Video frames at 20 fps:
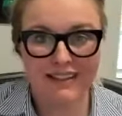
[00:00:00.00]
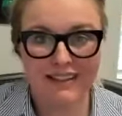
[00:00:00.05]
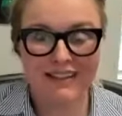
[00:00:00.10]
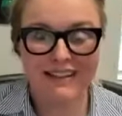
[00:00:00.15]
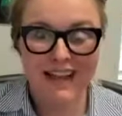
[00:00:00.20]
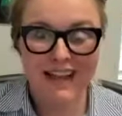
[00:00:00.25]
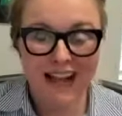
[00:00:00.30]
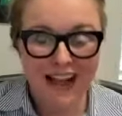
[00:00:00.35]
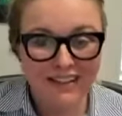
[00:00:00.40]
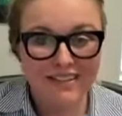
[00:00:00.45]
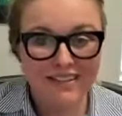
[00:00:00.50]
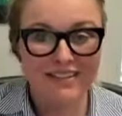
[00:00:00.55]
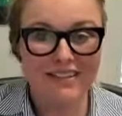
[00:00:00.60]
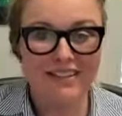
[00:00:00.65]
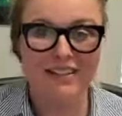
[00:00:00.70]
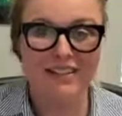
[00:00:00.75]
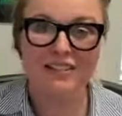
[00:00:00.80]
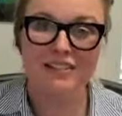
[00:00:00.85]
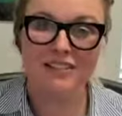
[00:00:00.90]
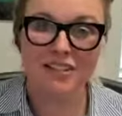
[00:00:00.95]
Yes,
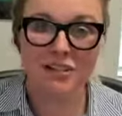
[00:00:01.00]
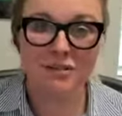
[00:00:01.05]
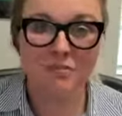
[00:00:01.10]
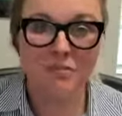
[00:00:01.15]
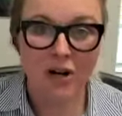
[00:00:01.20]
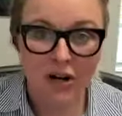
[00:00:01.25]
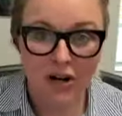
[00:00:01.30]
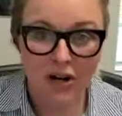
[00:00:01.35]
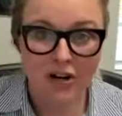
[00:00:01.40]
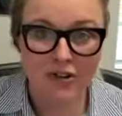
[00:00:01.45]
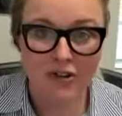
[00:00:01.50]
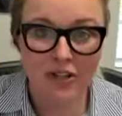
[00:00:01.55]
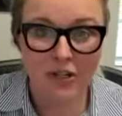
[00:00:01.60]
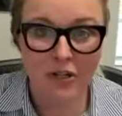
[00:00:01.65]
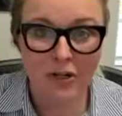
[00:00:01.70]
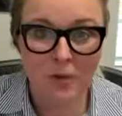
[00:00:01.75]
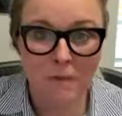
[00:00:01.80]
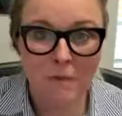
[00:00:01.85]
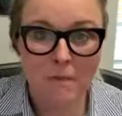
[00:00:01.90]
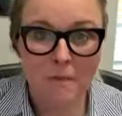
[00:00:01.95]

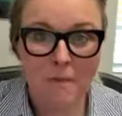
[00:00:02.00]
tomorrow.